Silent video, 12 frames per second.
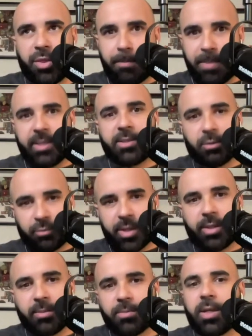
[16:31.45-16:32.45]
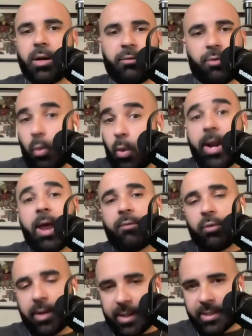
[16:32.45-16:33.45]
the beats and rhythms of
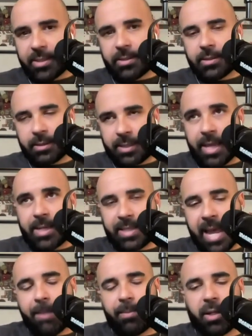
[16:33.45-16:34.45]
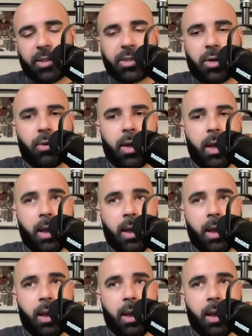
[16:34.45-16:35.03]
whatever it is that is happening. So,